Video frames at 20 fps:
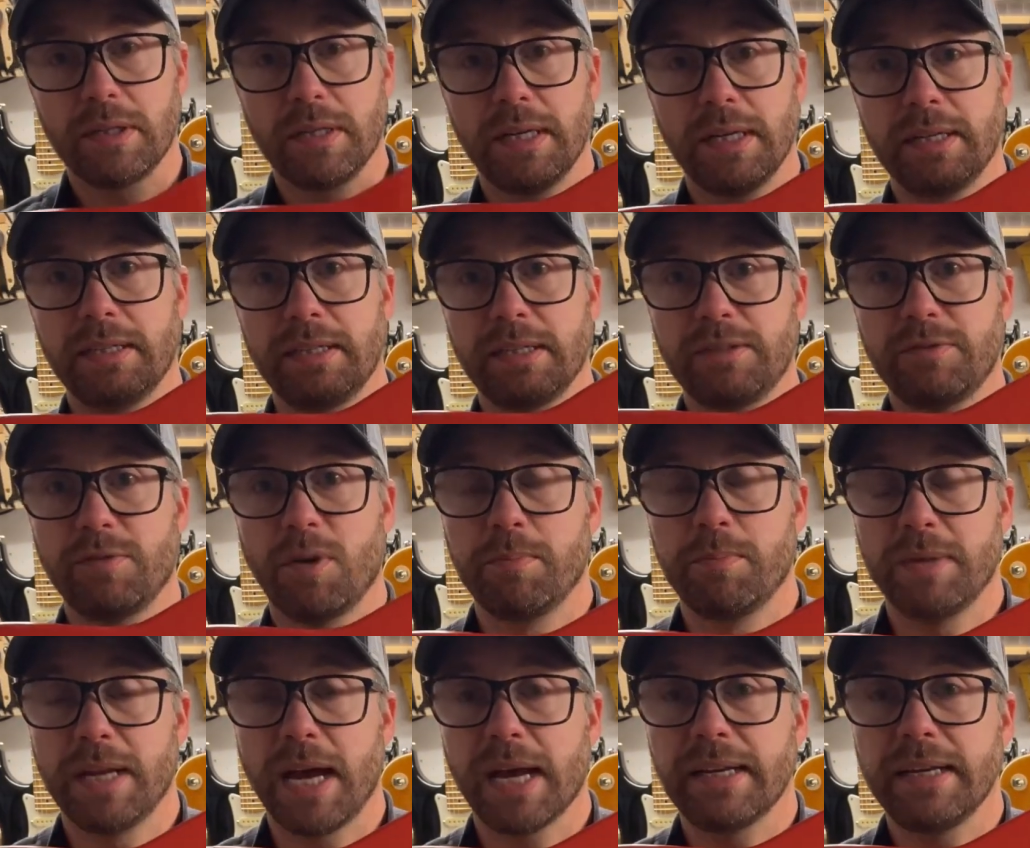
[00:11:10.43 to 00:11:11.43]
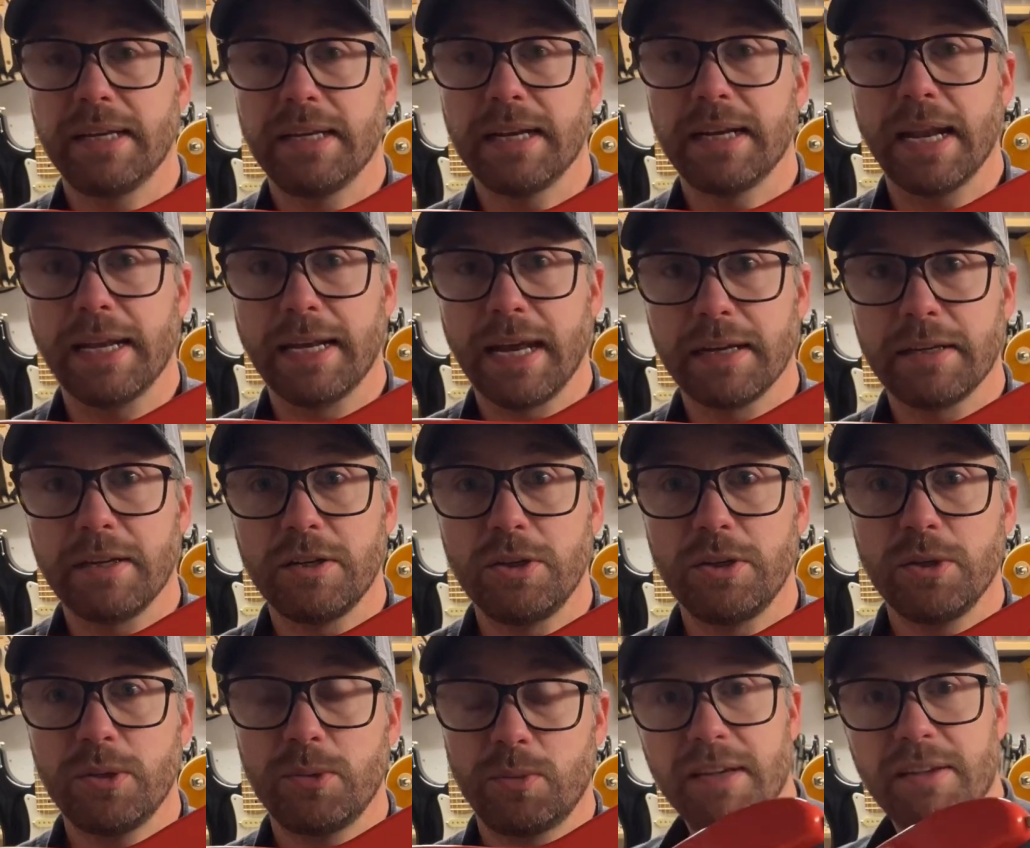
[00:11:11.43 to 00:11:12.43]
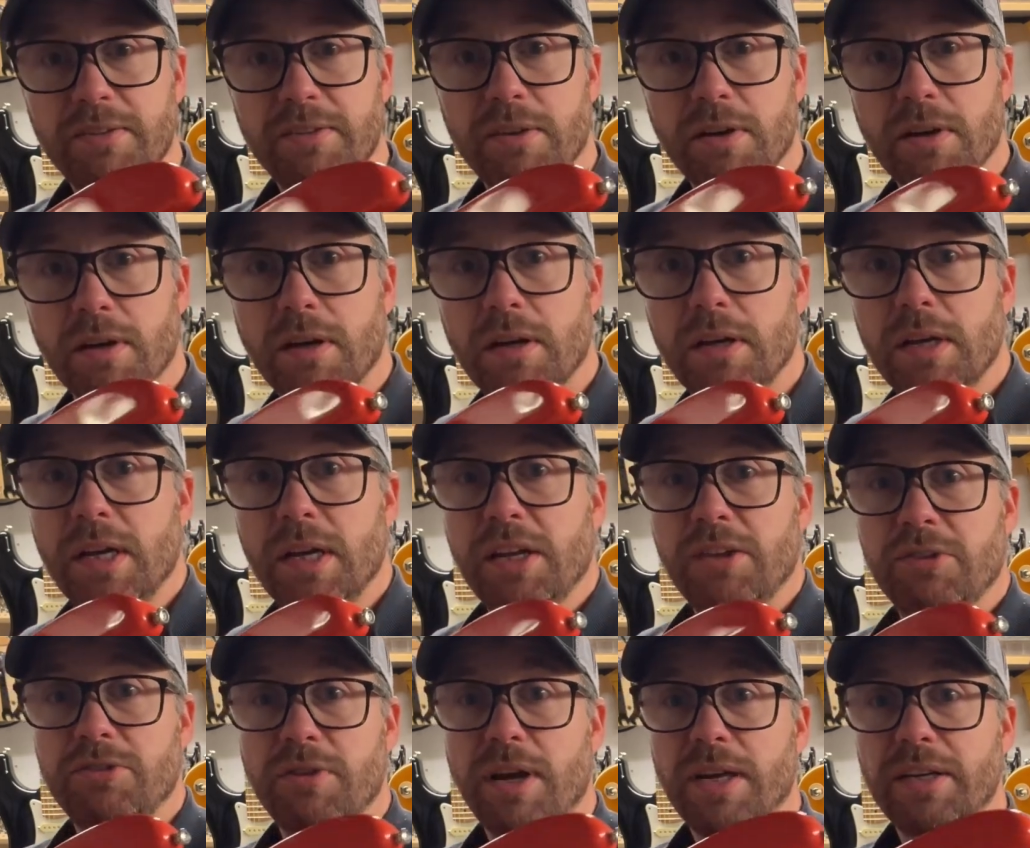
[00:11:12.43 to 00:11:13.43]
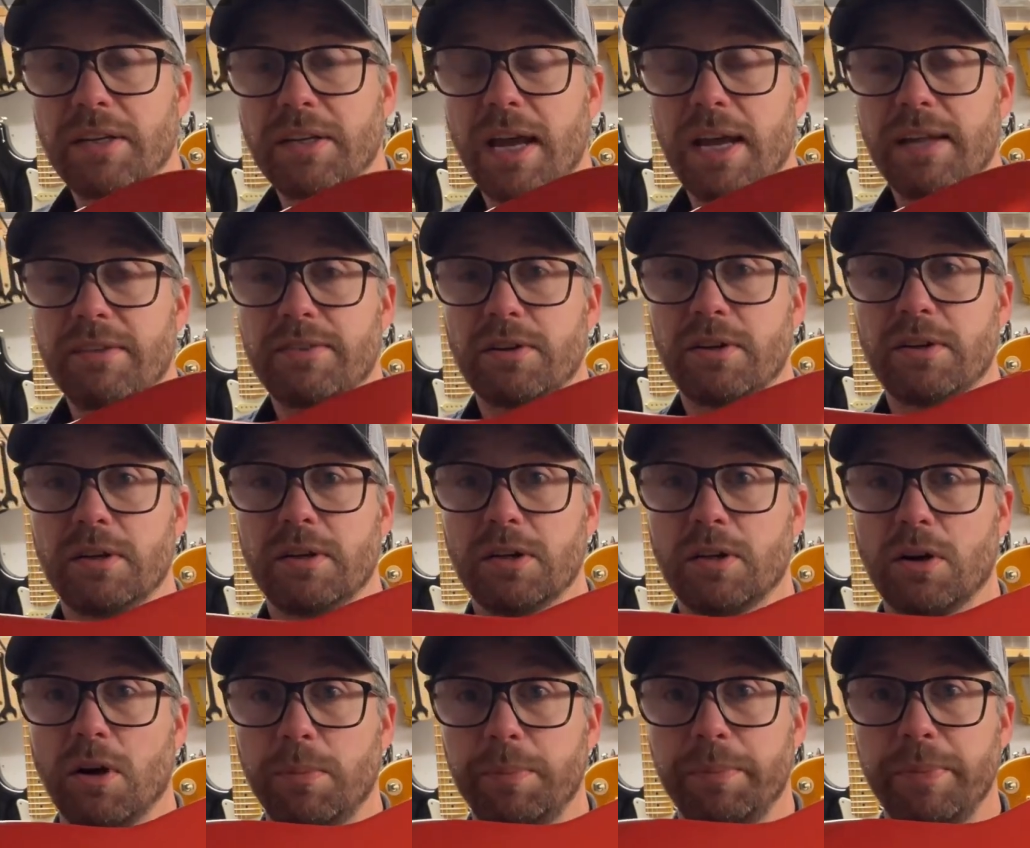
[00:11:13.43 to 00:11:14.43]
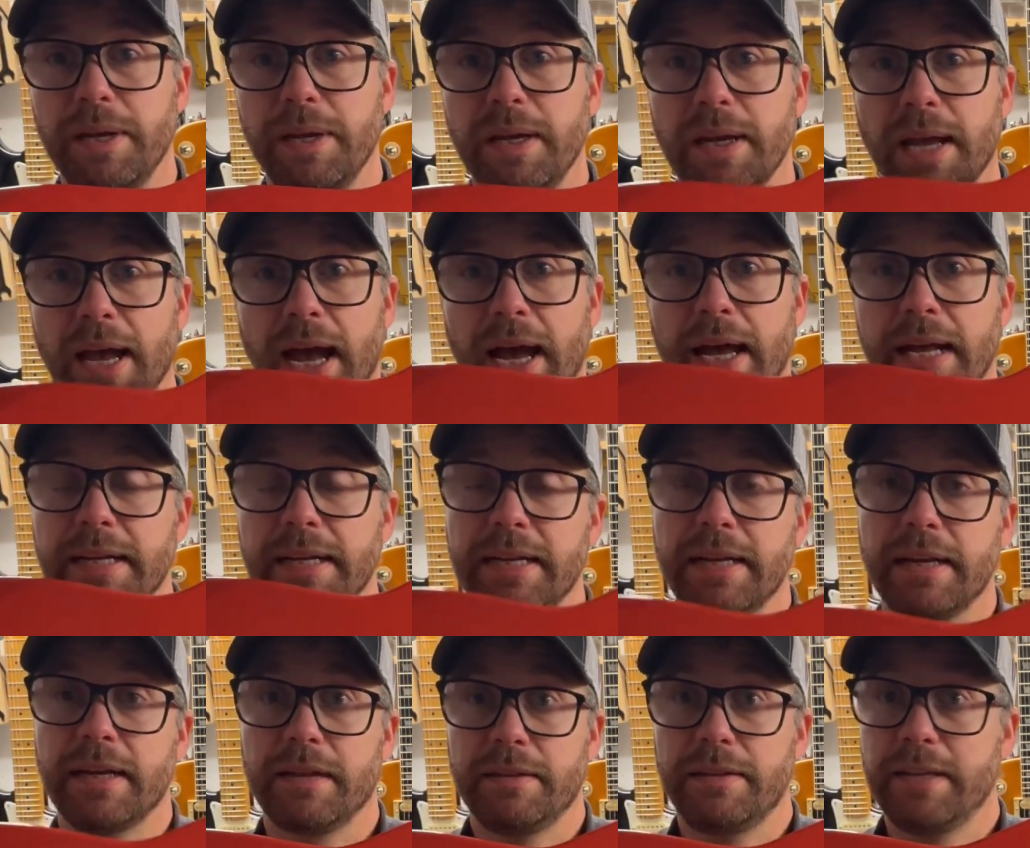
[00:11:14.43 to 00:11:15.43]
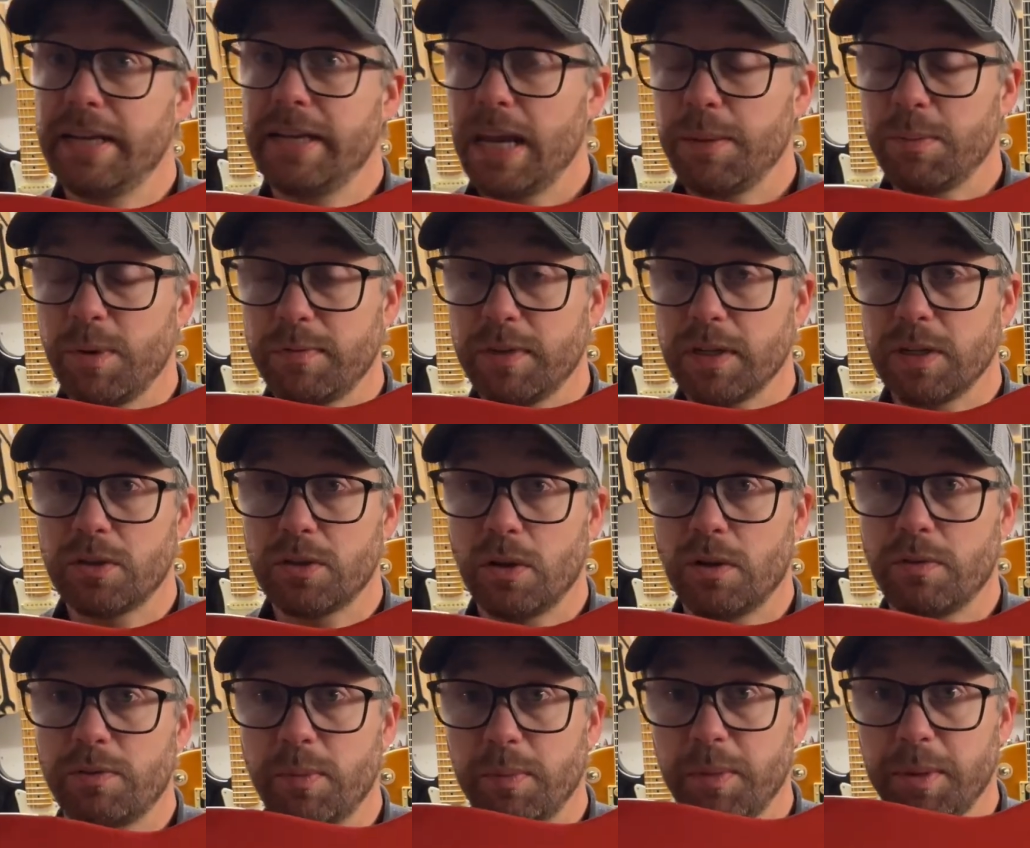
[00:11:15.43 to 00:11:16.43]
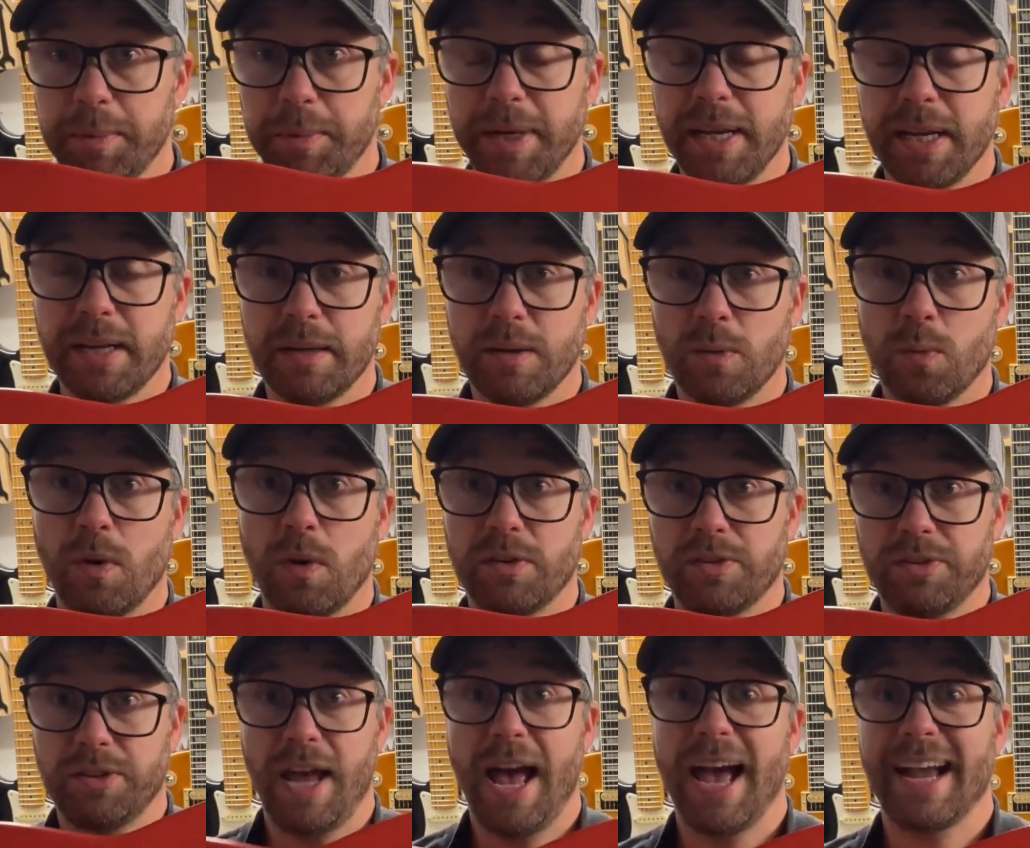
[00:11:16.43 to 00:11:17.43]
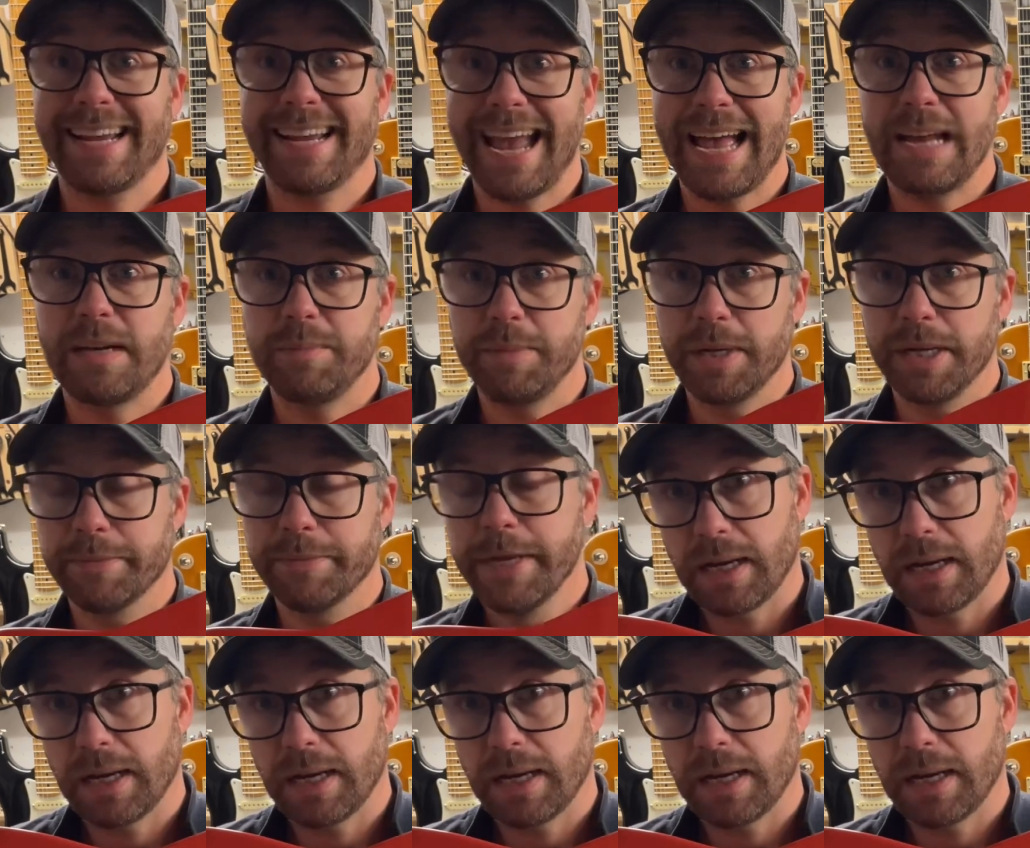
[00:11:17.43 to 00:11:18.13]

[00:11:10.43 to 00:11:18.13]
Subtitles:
It is from 1992. It's a Telecaster copy, and the name of the guitar from the beginning was Academy.